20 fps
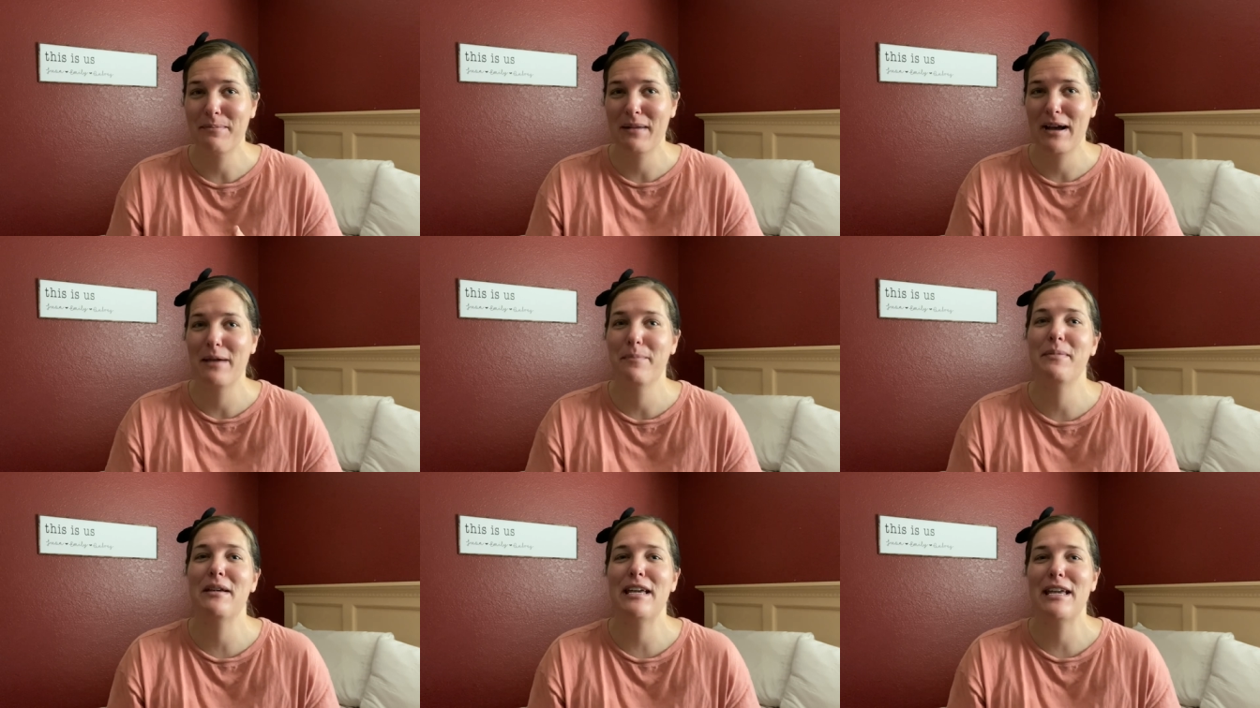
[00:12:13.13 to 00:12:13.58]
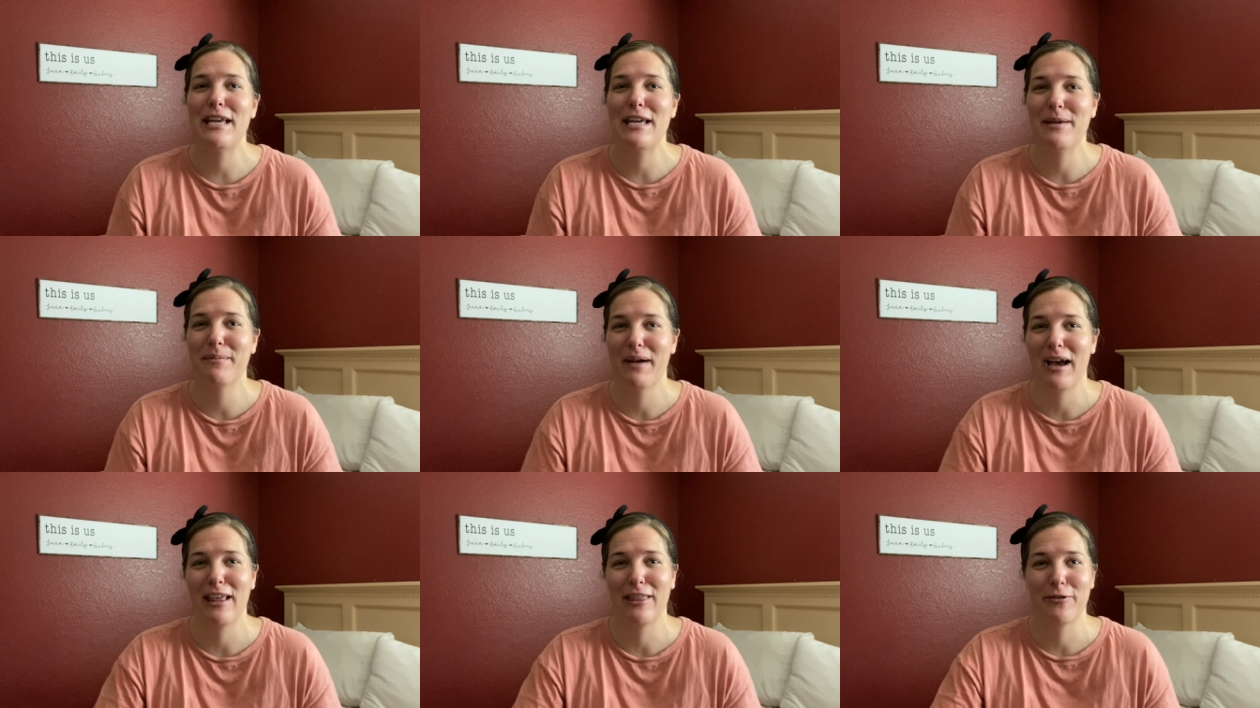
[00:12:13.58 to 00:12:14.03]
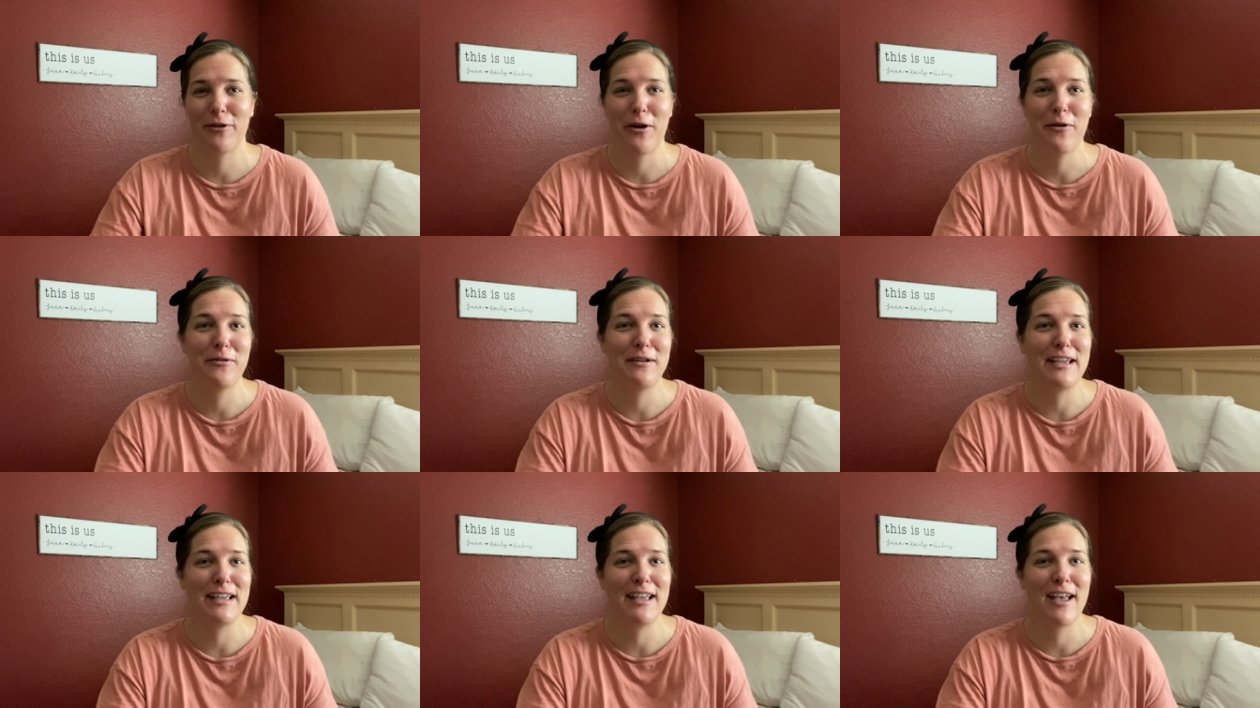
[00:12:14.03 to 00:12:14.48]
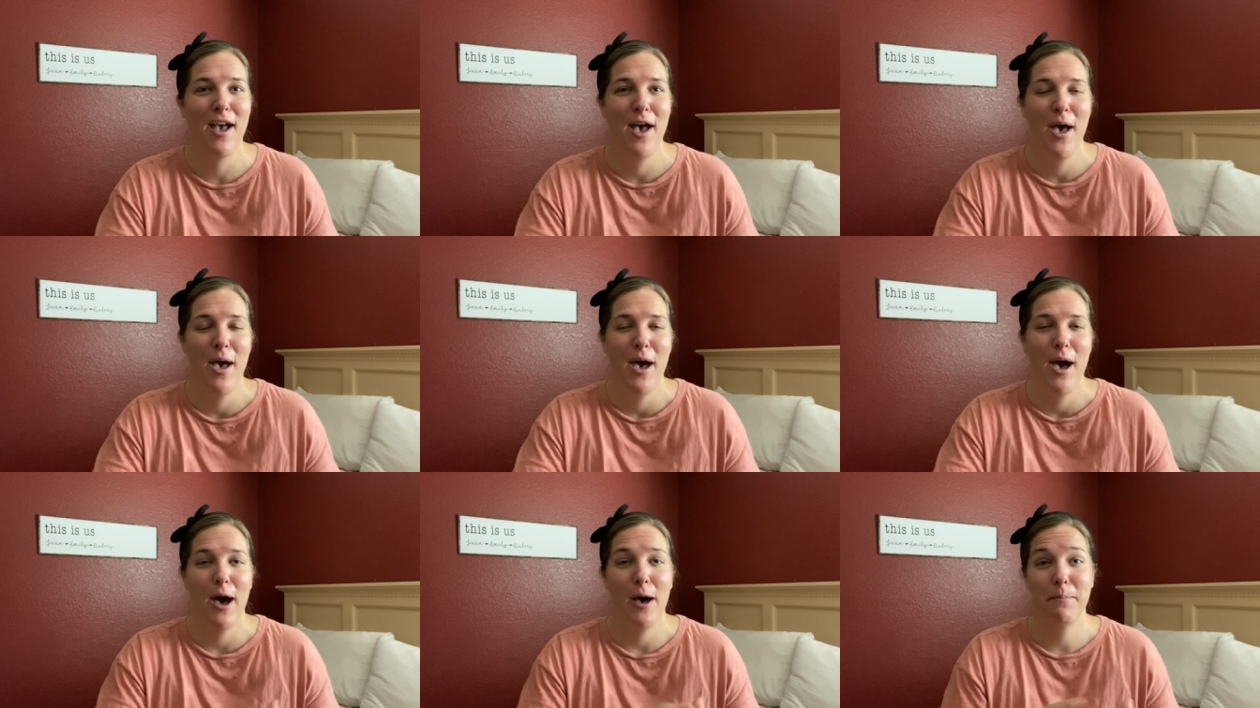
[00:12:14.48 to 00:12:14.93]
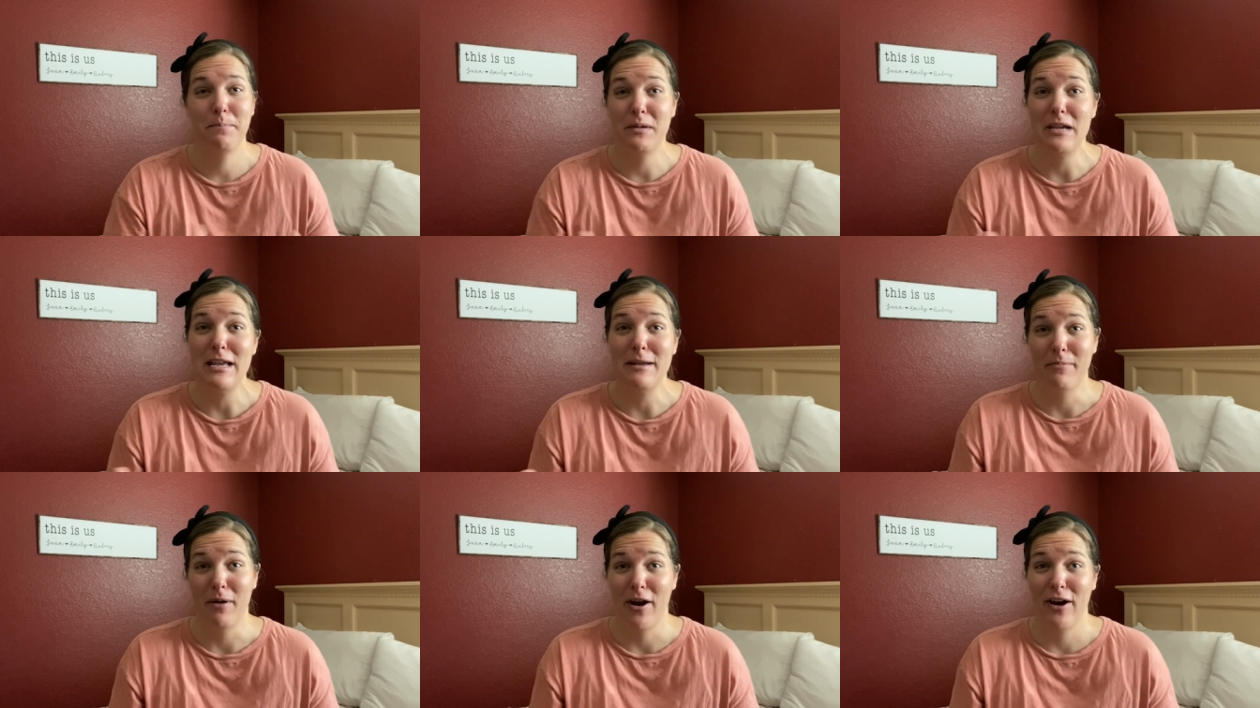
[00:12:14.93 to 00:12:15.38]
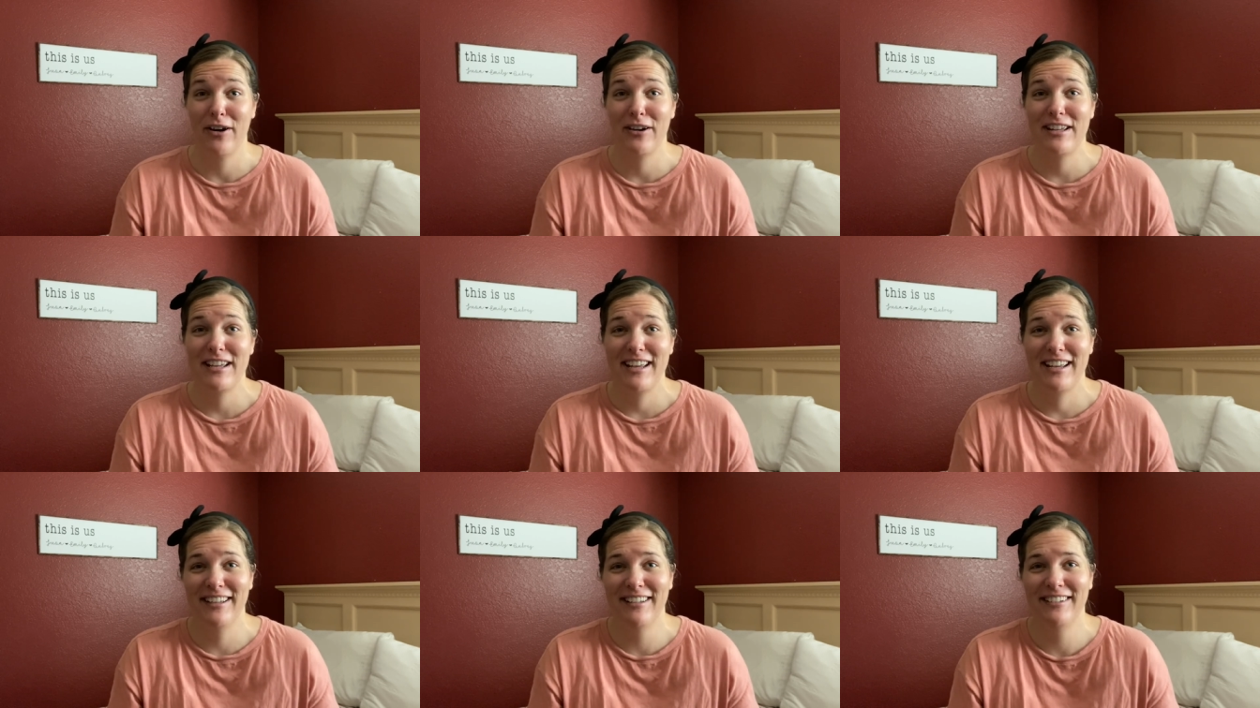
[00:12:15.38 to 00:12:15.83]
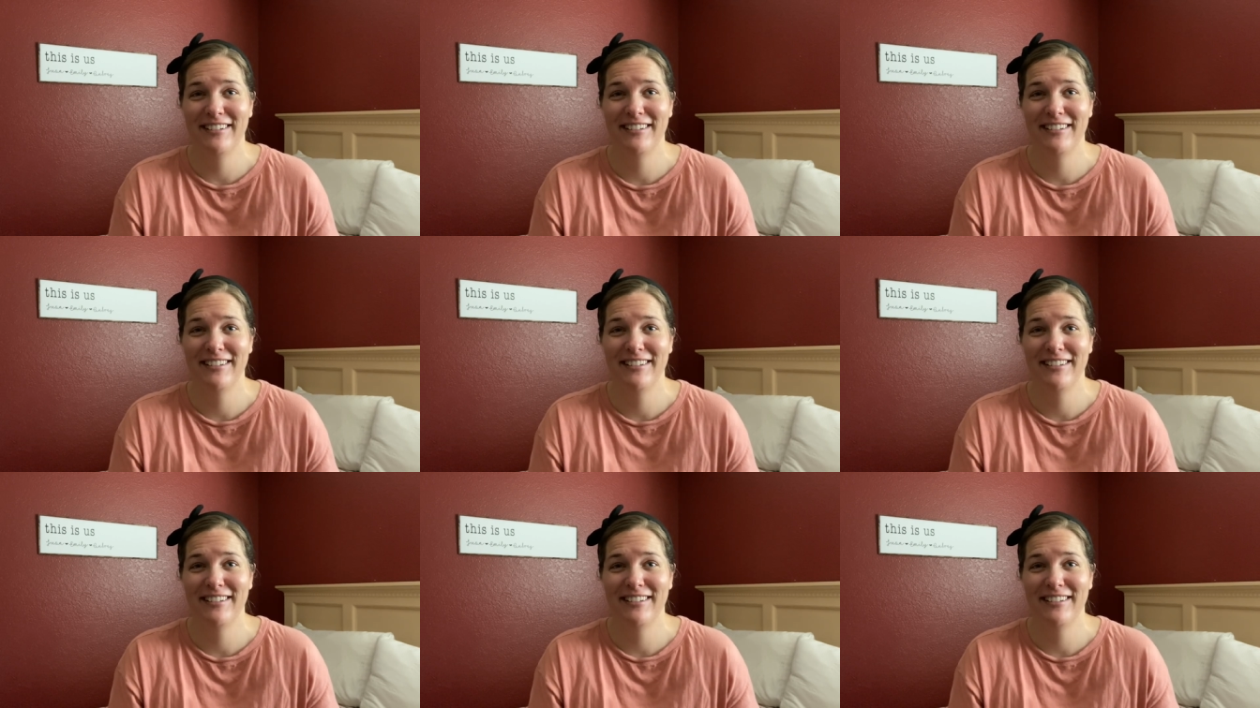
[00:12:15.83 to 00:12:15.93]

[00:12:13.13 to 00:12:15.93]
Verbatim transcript: my B by throwing a B party.